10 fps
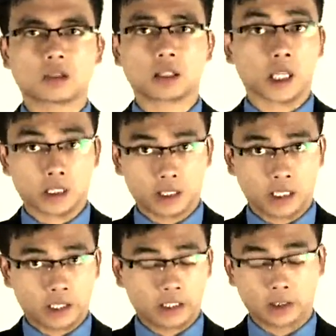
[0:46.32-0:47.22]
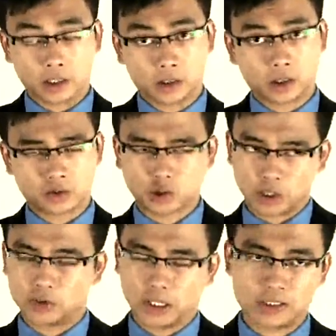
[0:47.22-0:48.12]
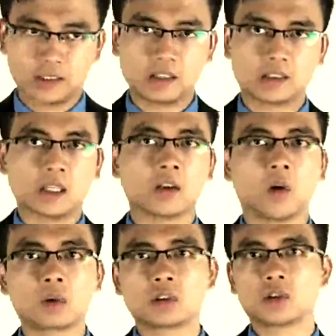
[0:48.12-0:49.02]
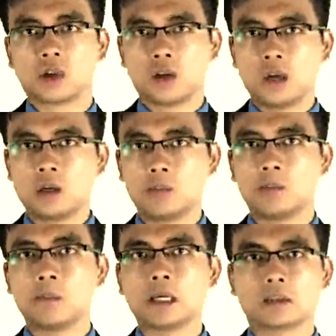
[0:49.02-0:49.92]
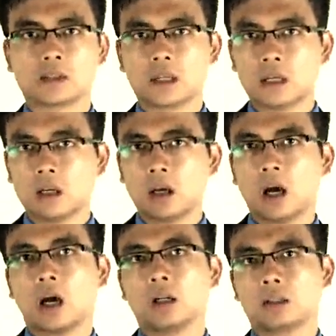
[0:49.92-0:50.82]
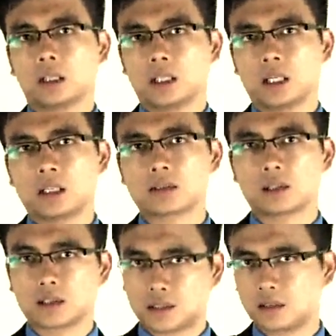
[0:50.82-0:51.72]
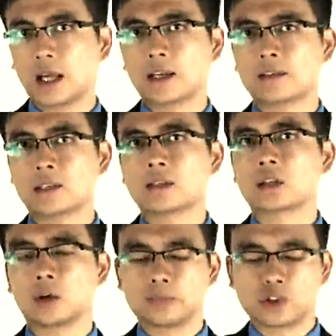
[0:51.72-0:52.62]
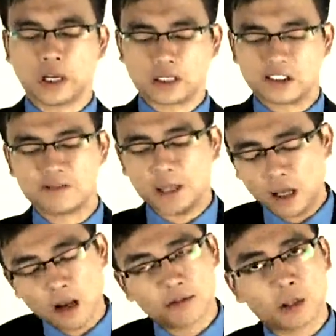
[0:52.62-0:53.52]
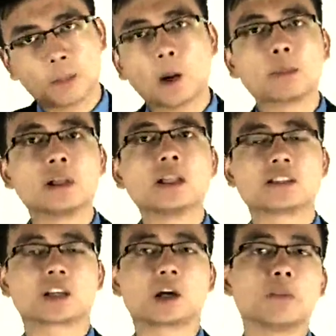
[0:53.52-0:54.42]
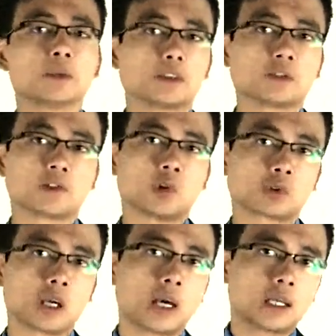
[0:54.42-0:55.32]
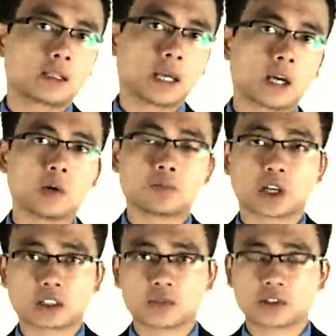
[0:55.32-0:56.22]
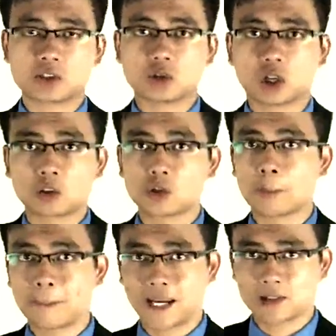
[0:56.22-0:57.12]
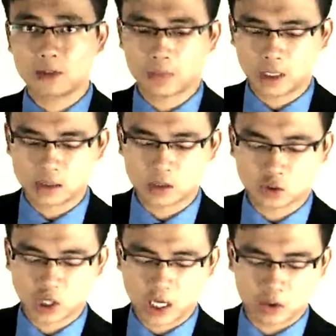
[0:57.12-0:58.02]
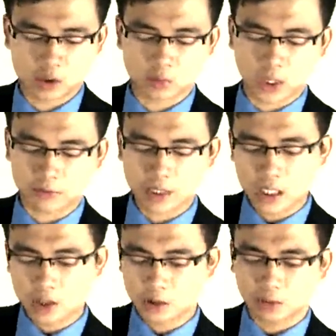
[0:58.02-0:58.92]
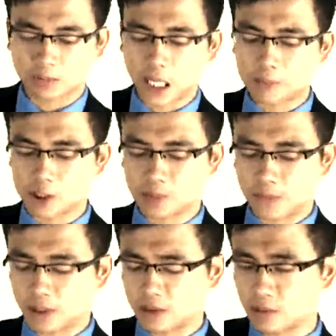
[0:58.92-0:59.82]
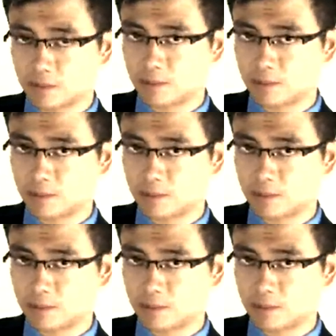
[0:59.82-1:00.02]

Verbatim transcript: are trying to assist in order to meet his stated objective. But for the populistic companies, of course, their objective is to try to maximise the shareholders' wealth. So, from that perspective,